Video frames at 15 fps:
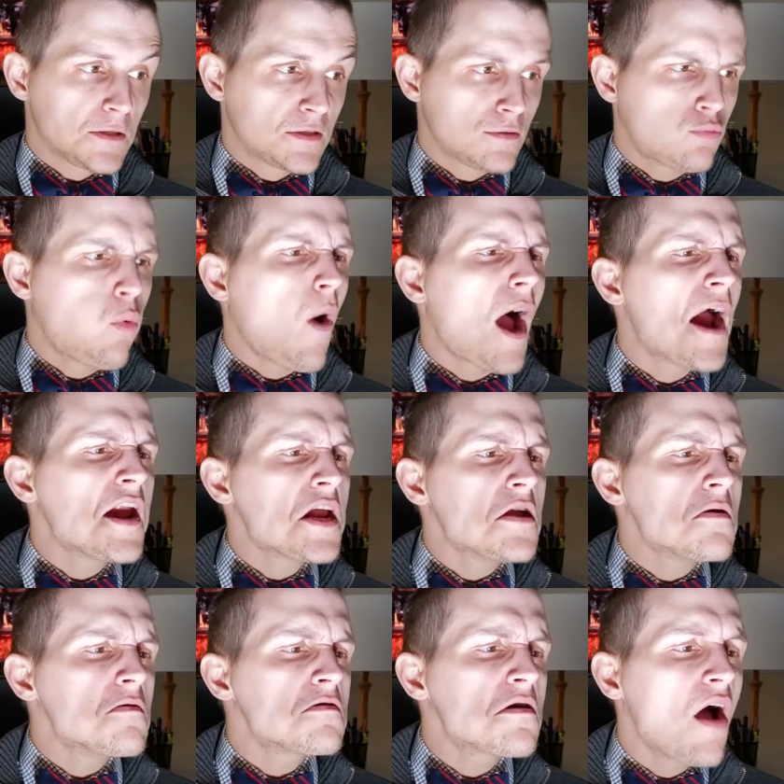Why do
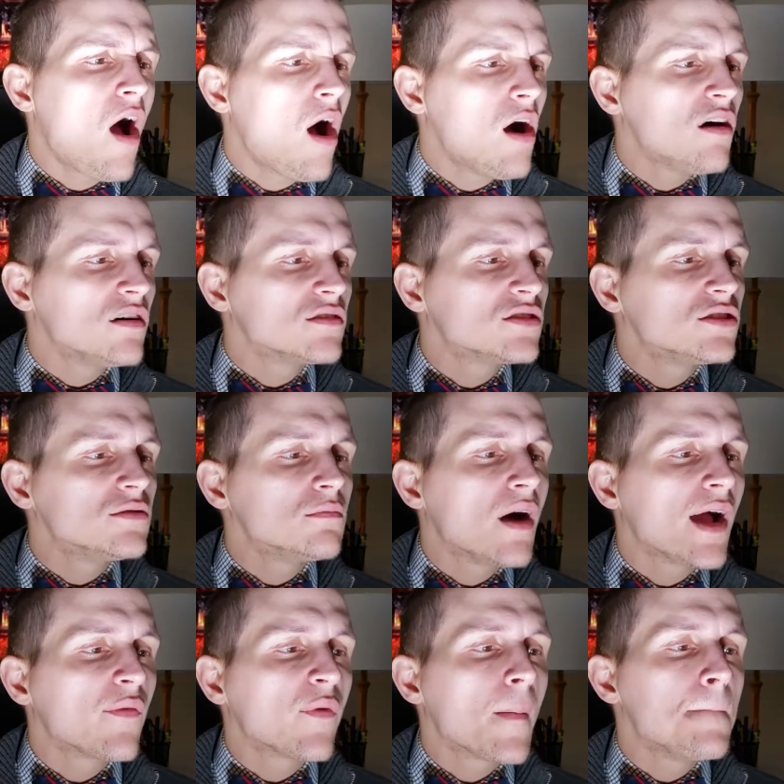you call to my
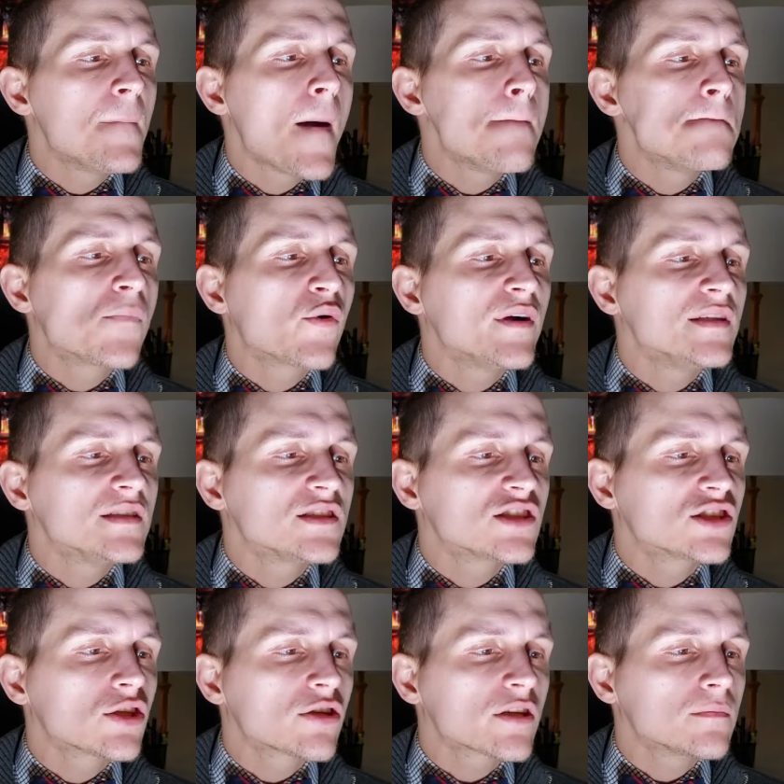remembrance
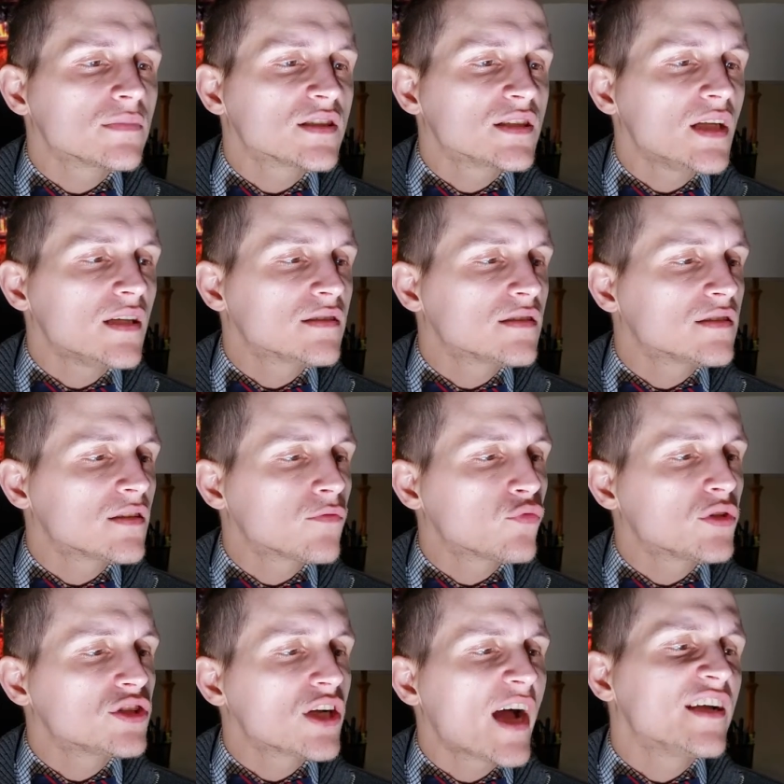circumstances of
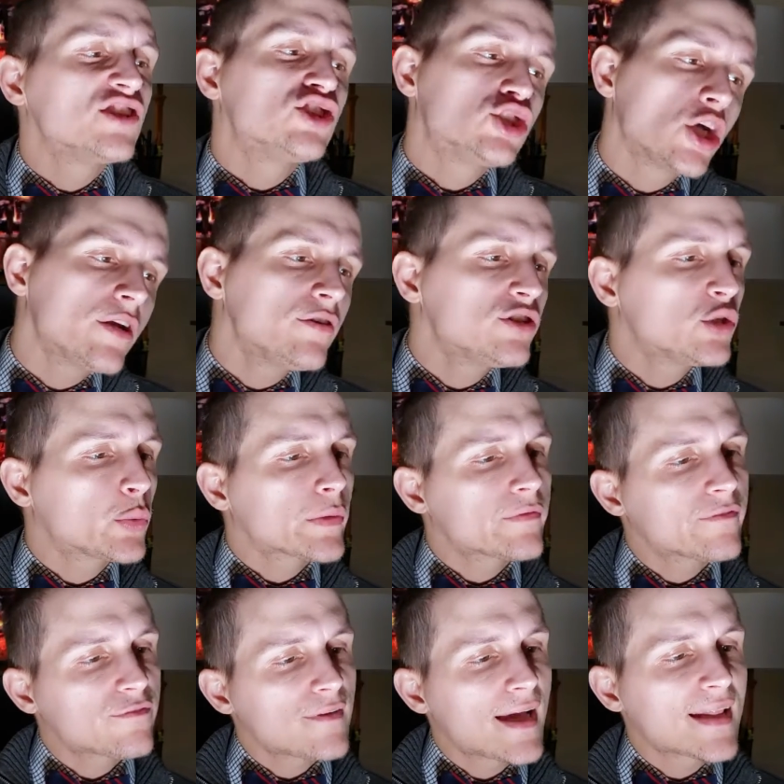which I shudder to
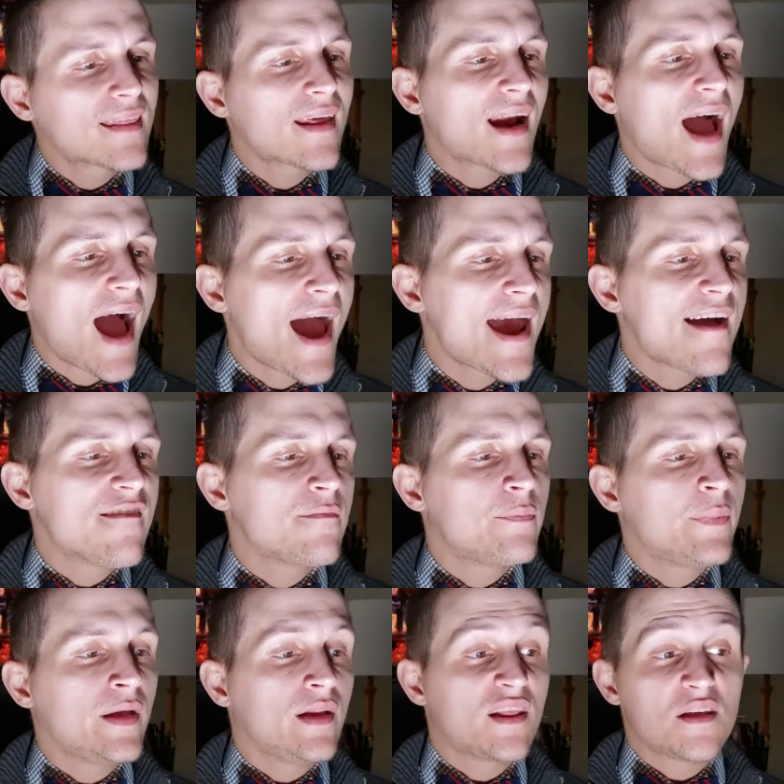reflect that I have
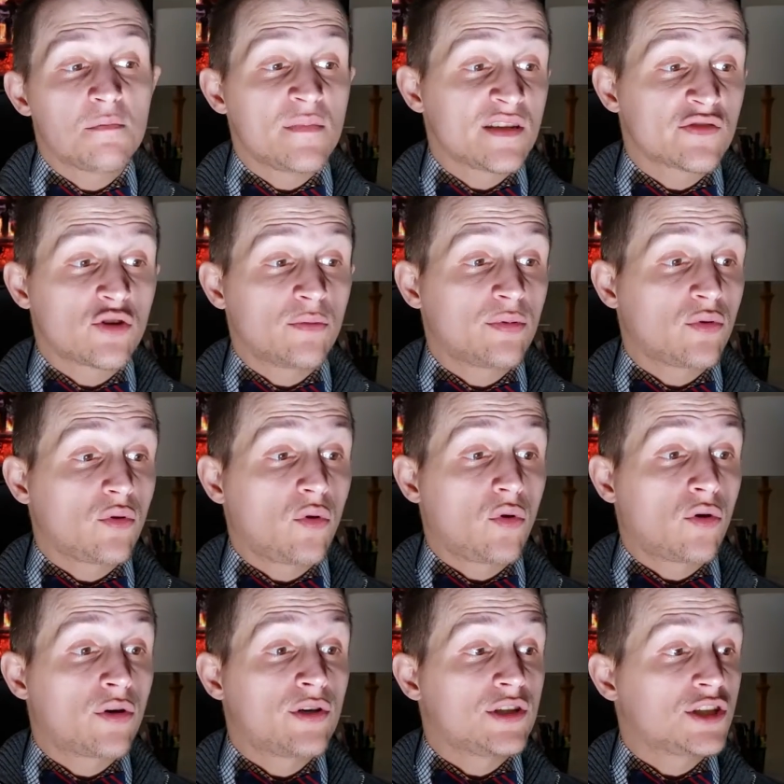been the miserable
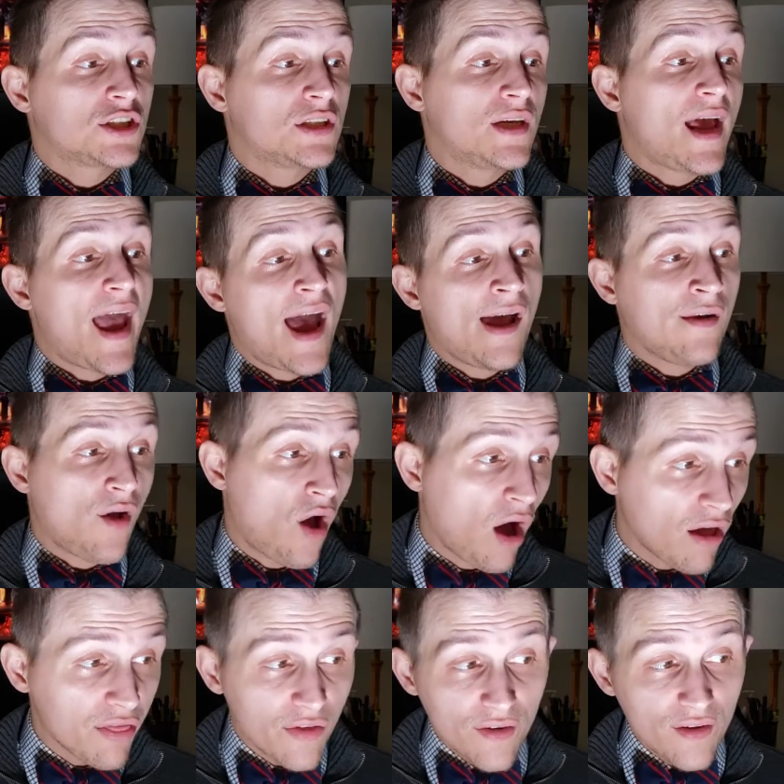origin and
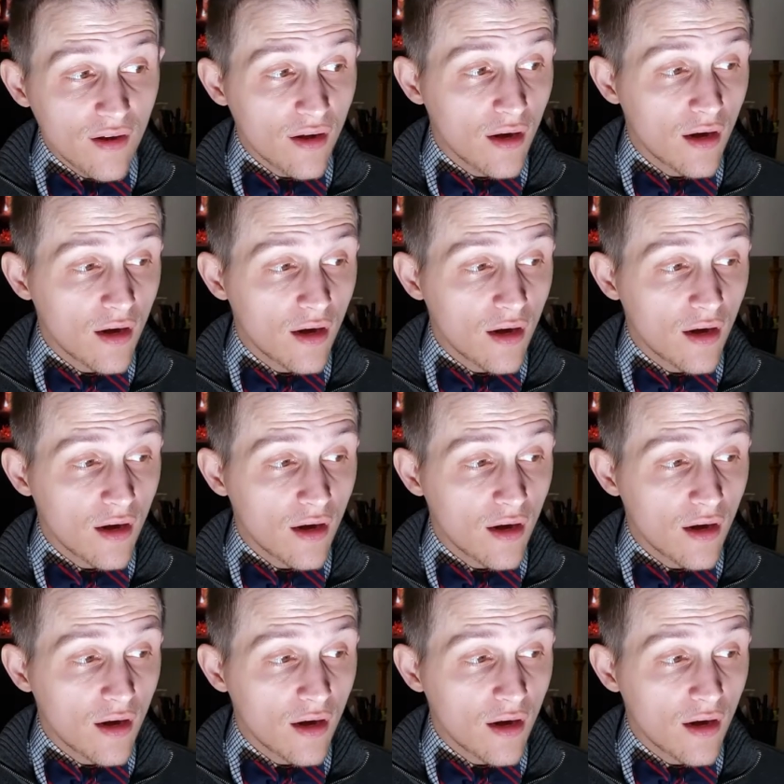author?